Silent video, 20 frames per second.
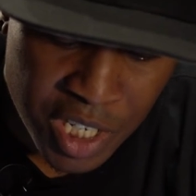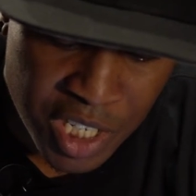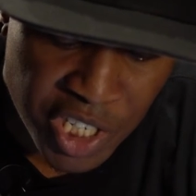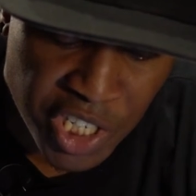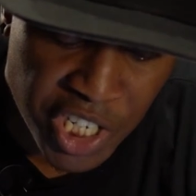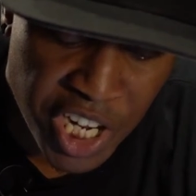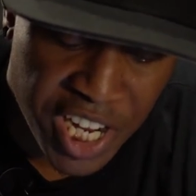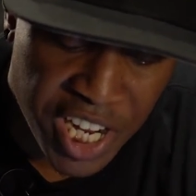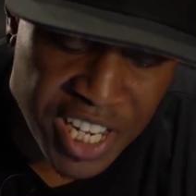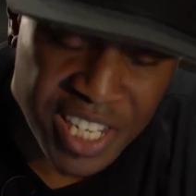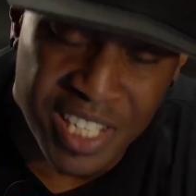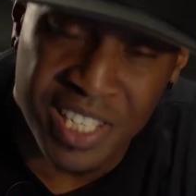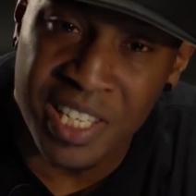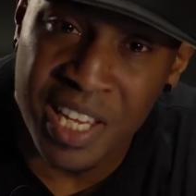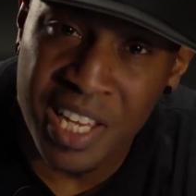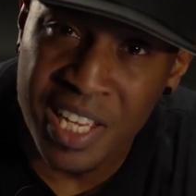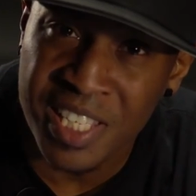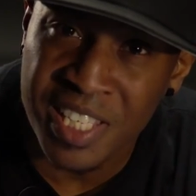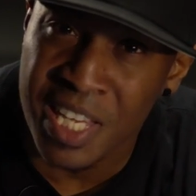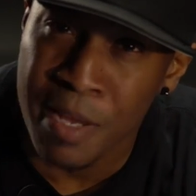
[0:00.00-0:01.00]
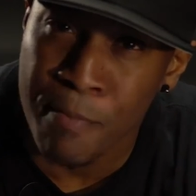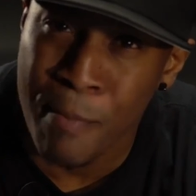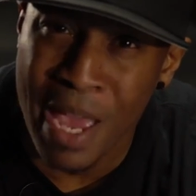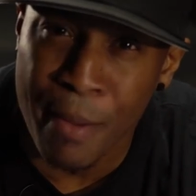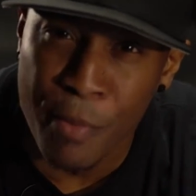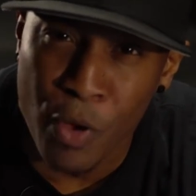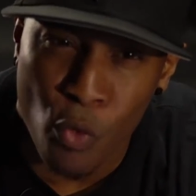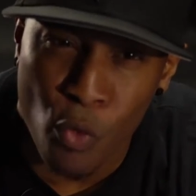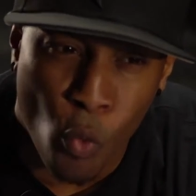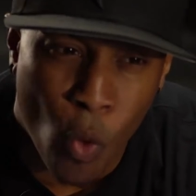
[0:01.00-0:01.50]
chickens see
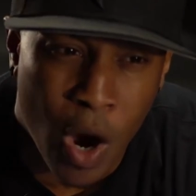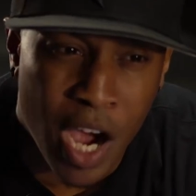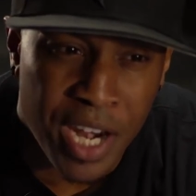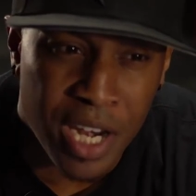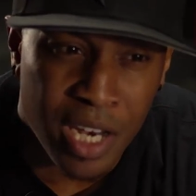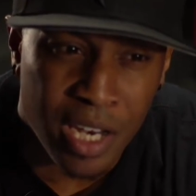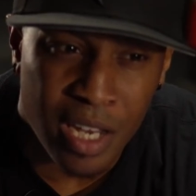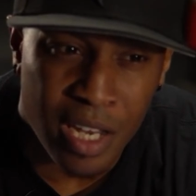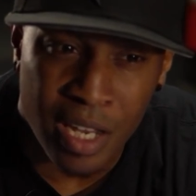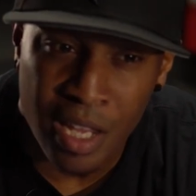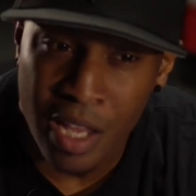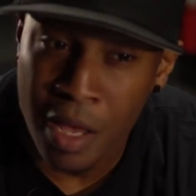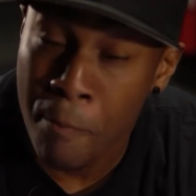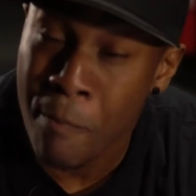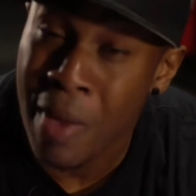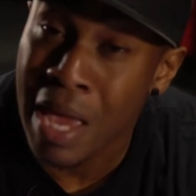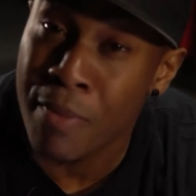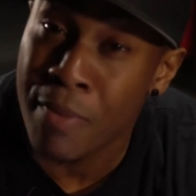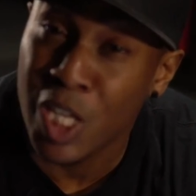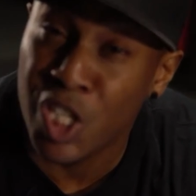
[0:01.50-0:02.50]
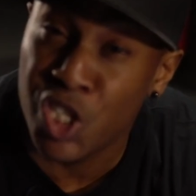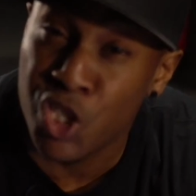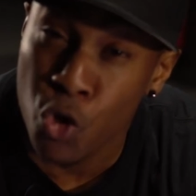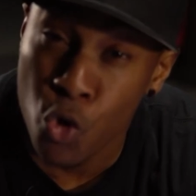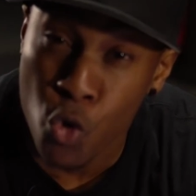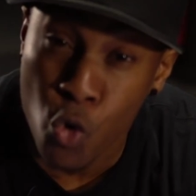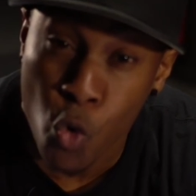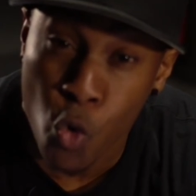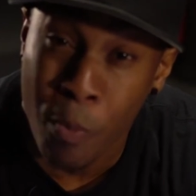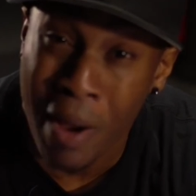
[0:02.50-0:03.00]
maybe 1, maybe
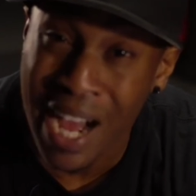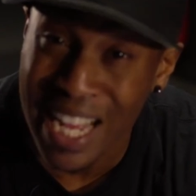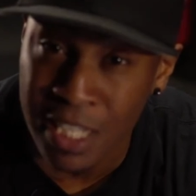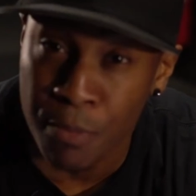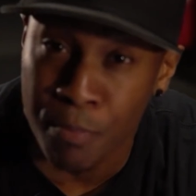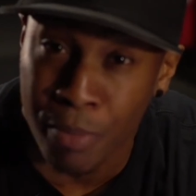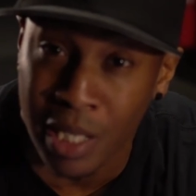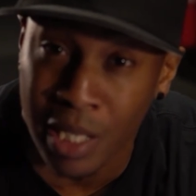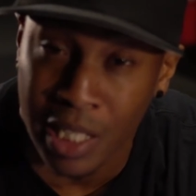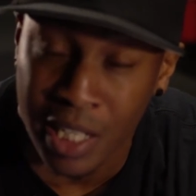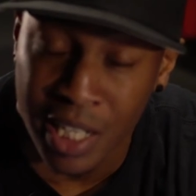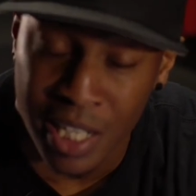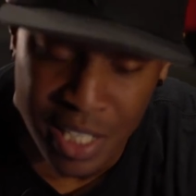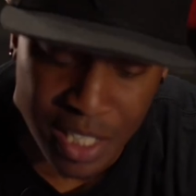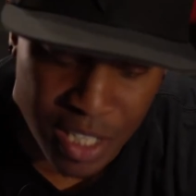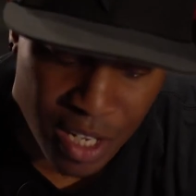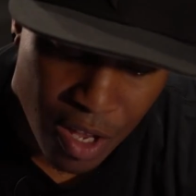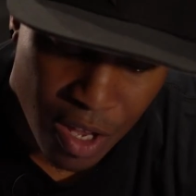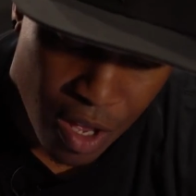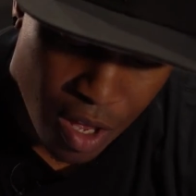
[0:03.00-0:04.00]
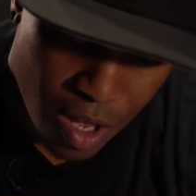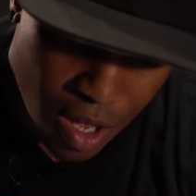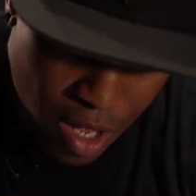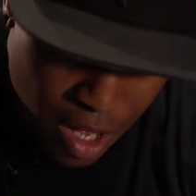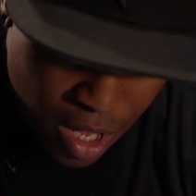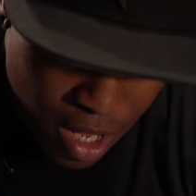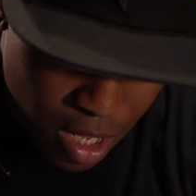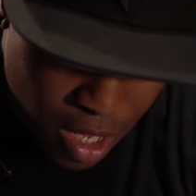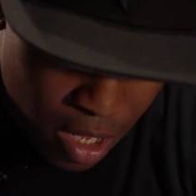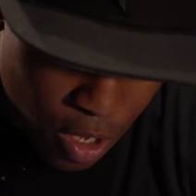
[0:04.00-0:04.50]
2 possibilities,
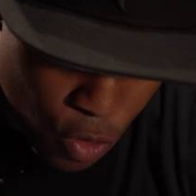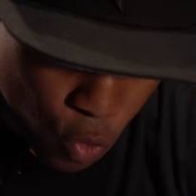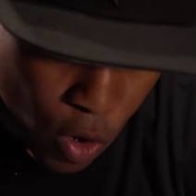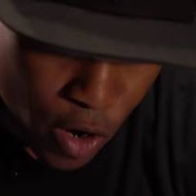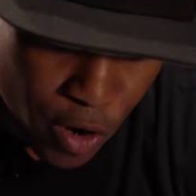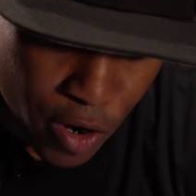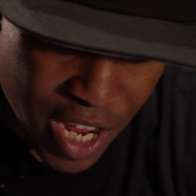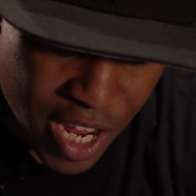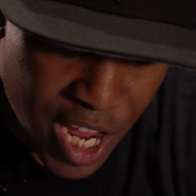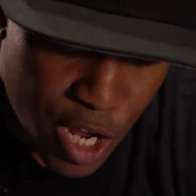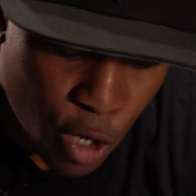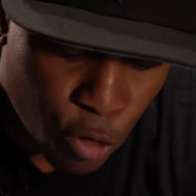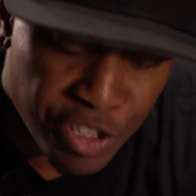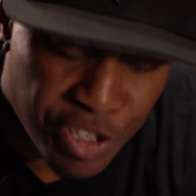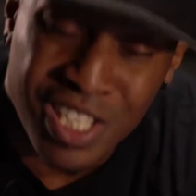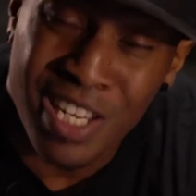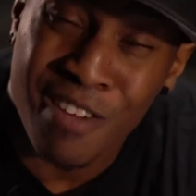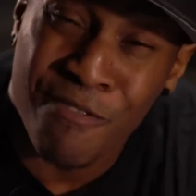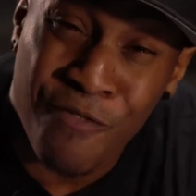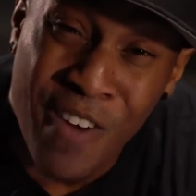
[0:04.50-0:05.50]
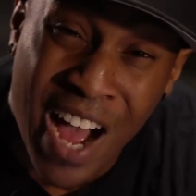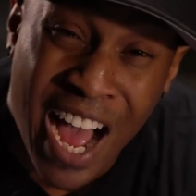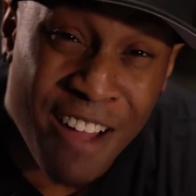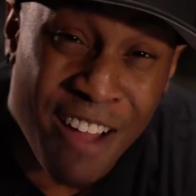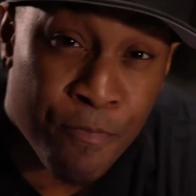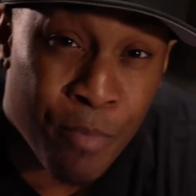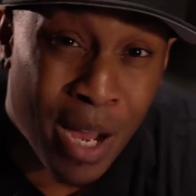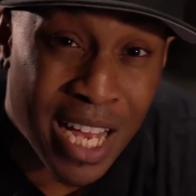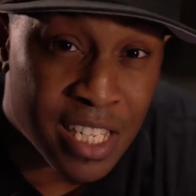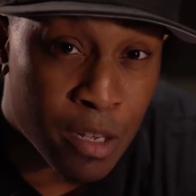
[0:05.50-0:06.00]
where eagles see
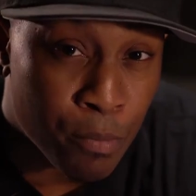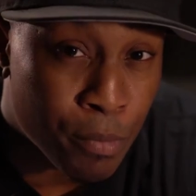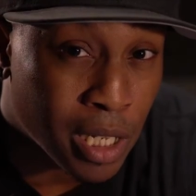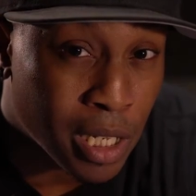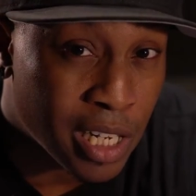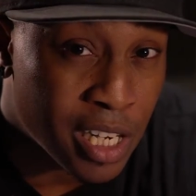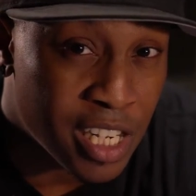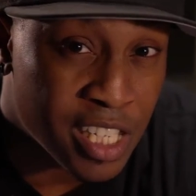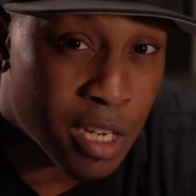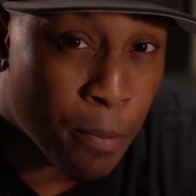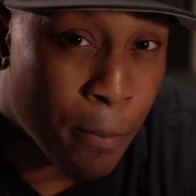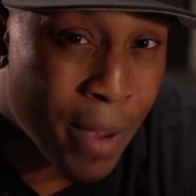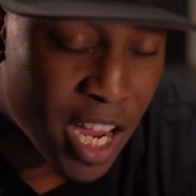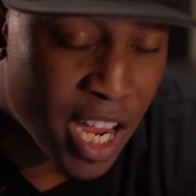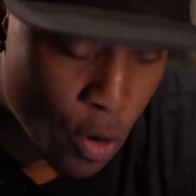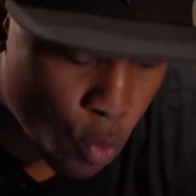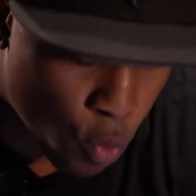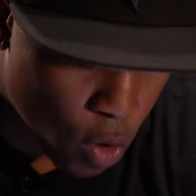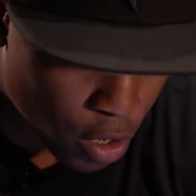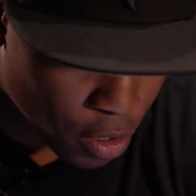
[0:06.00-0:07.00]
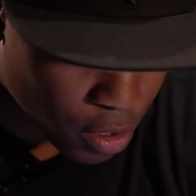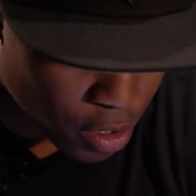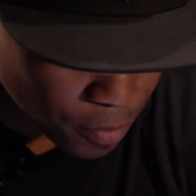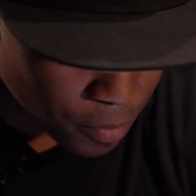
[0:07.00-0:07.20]
5 possibilities to make it work,